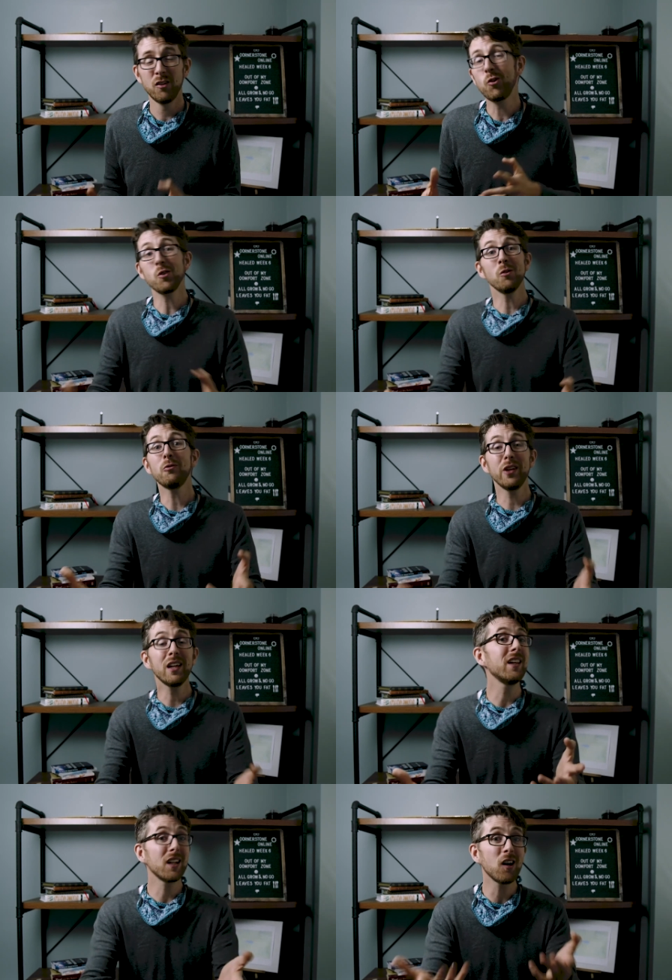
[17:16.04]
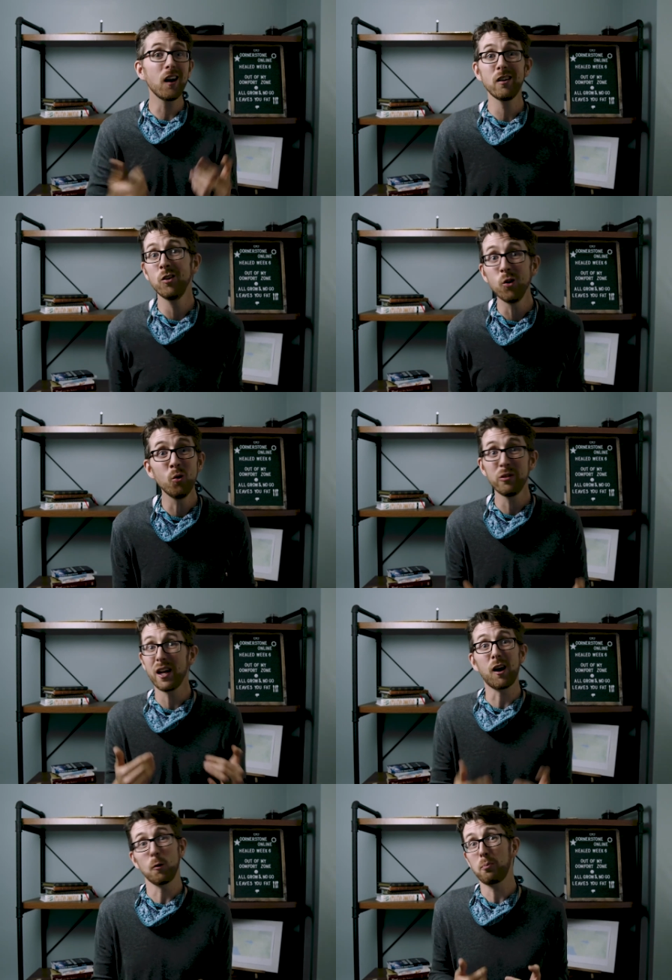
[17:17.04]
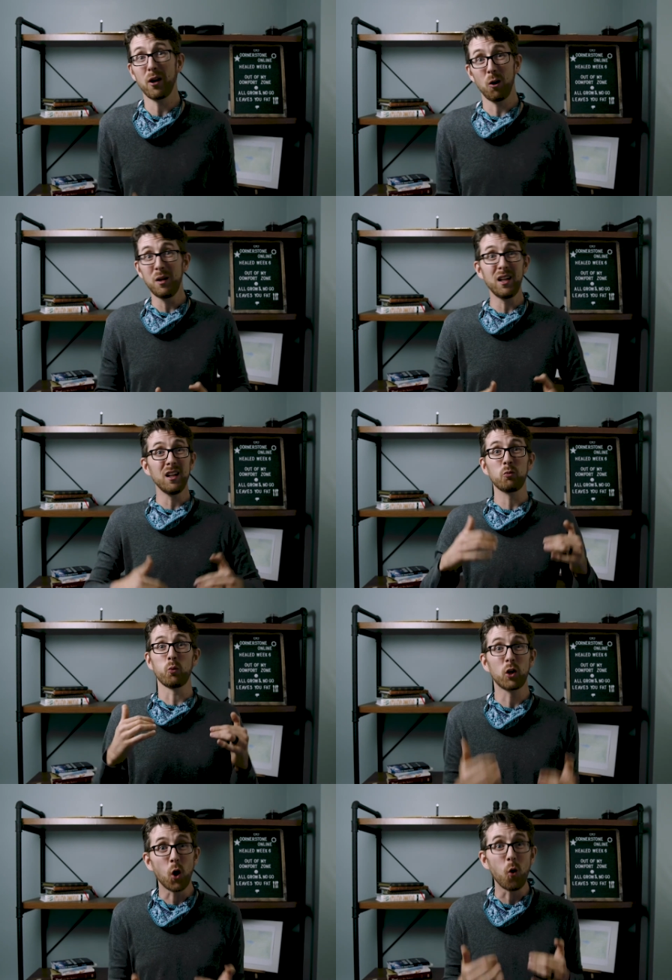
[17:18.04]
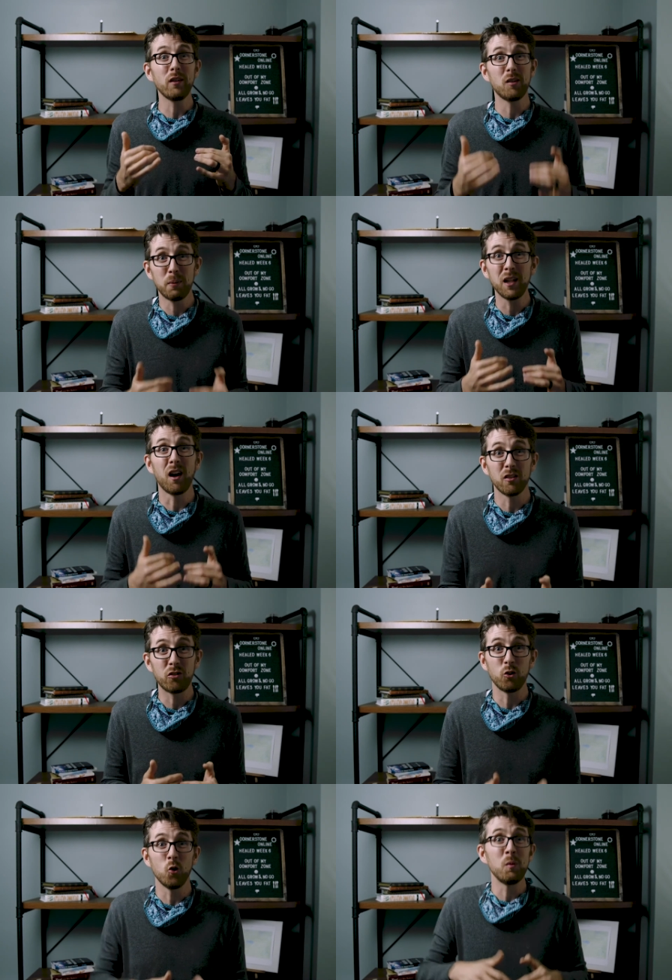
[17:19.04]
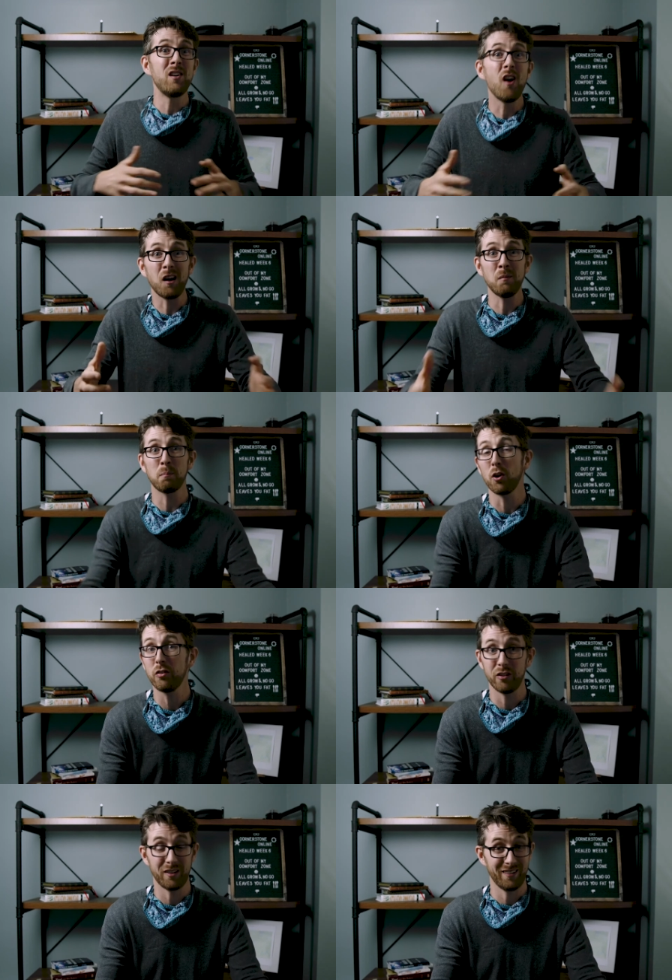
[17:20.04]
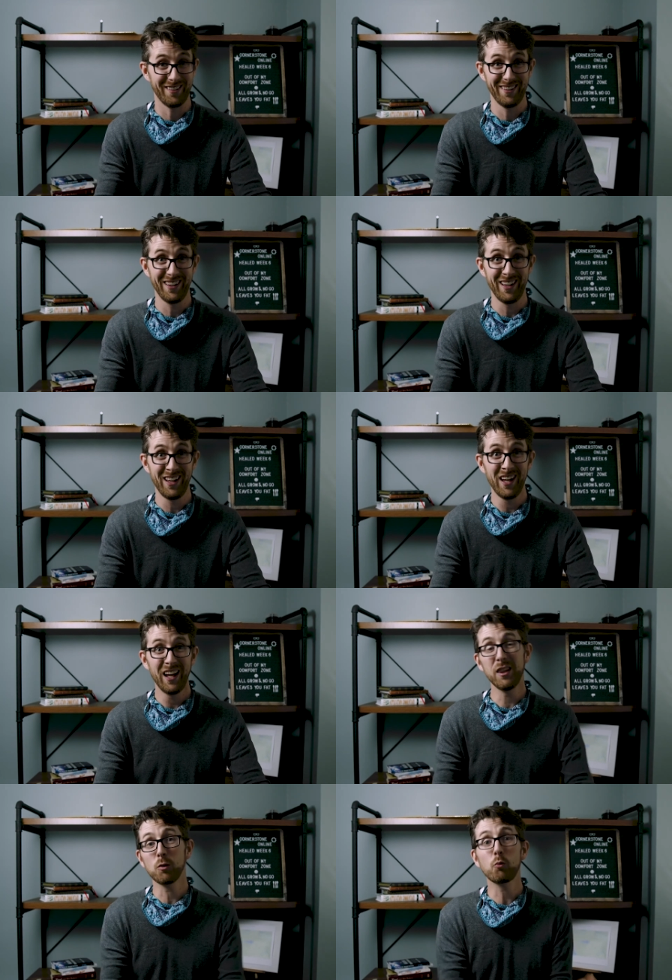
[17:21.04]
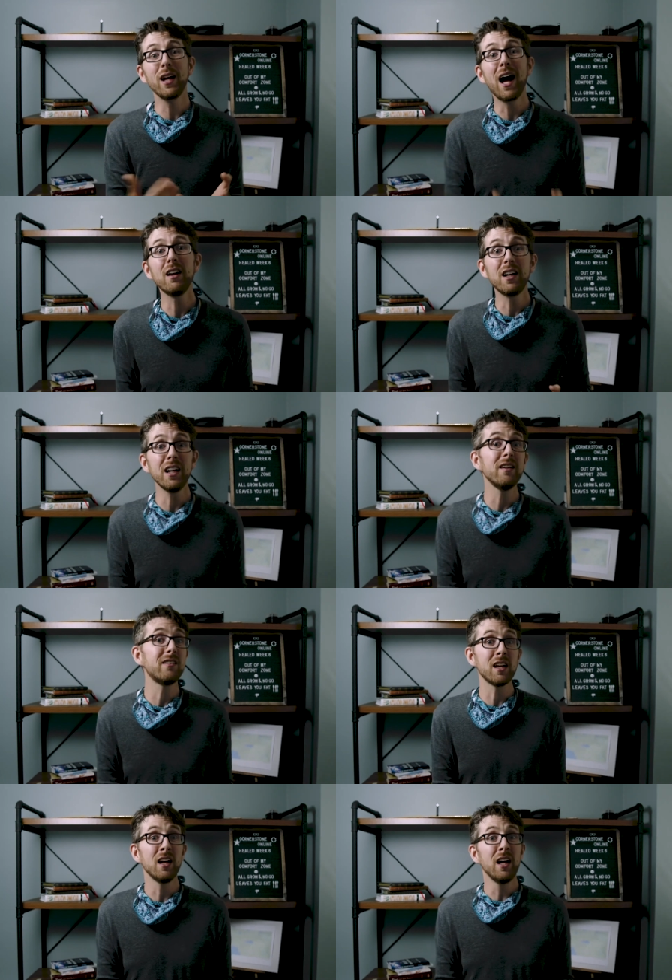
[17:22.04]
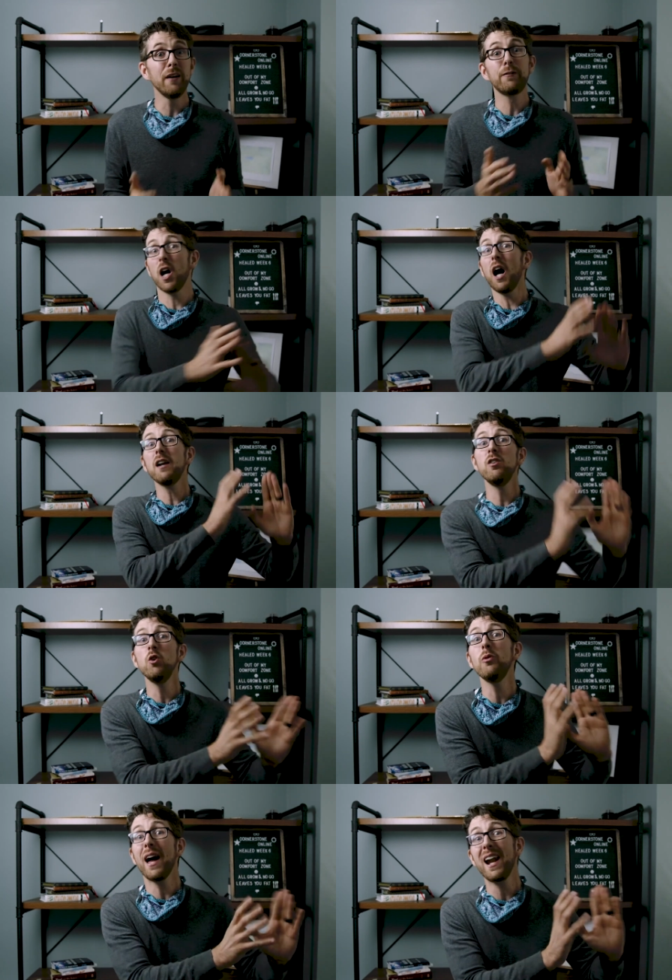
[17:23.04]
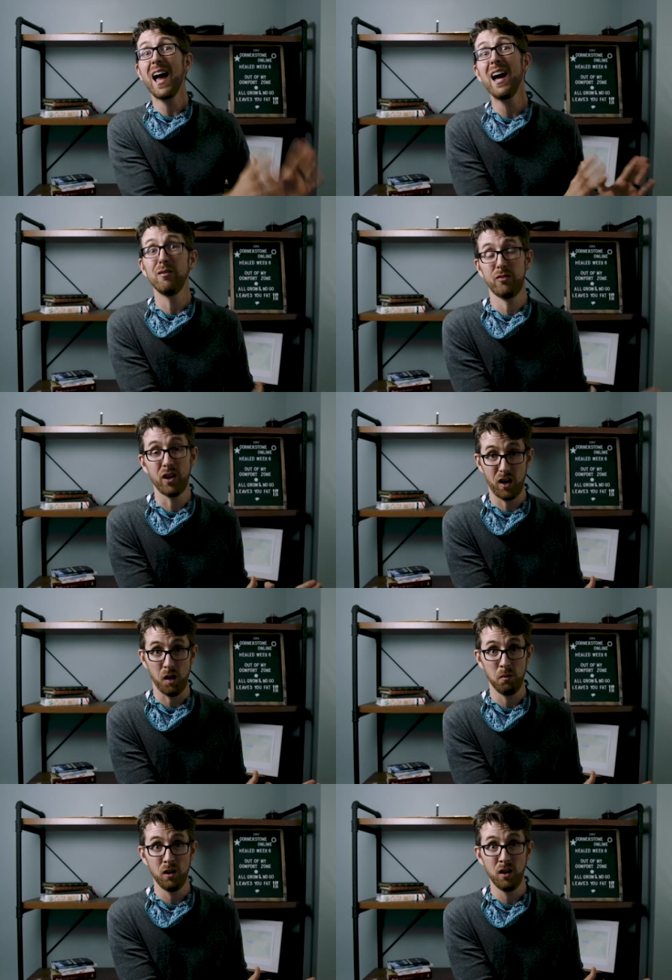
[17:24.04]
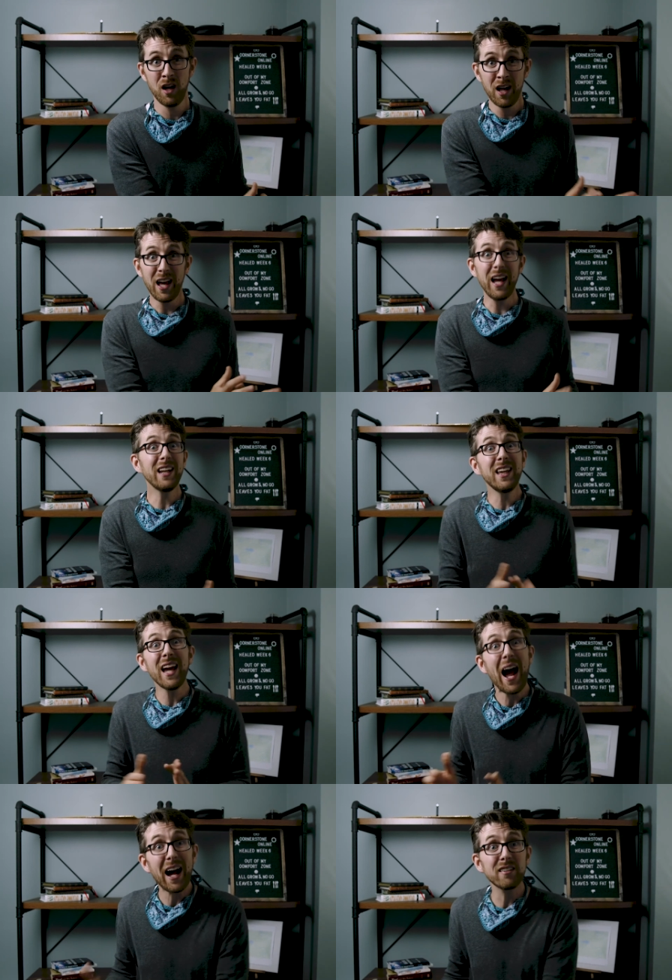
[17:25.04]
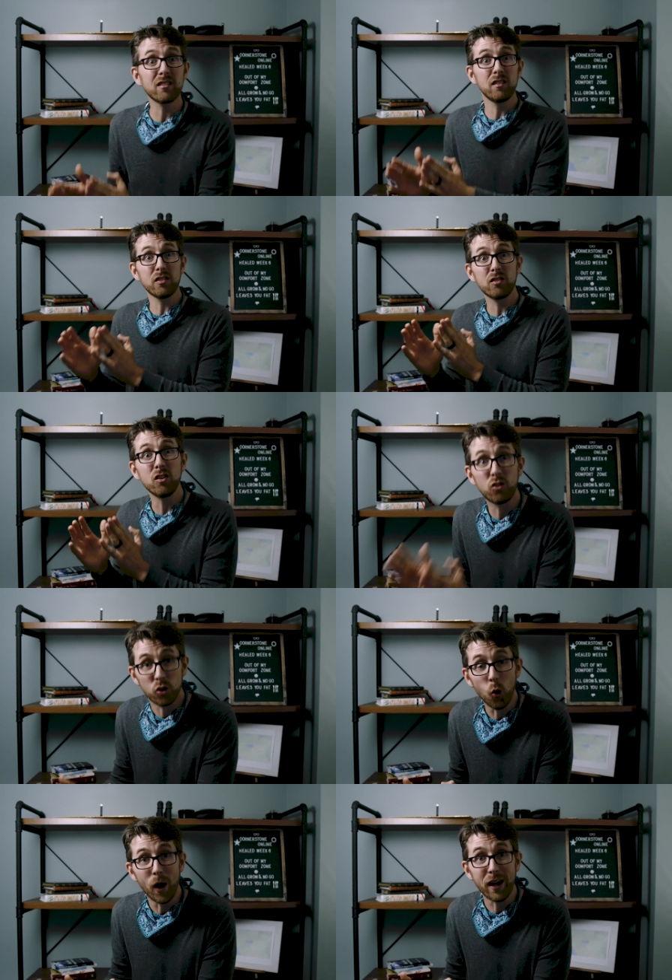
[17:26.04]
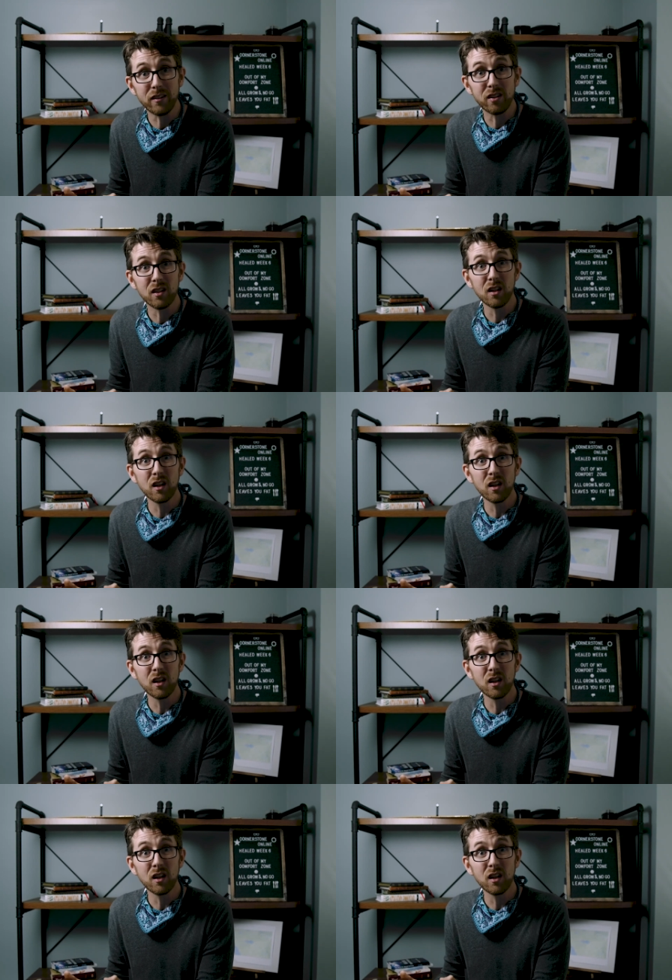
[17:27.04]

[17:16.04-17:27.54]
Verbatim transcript: Don't you think that God knew that our prayer meetings were going to be on Zoom and not in person? And the reality is that if God knew that ahead of time, and He asked us to do it,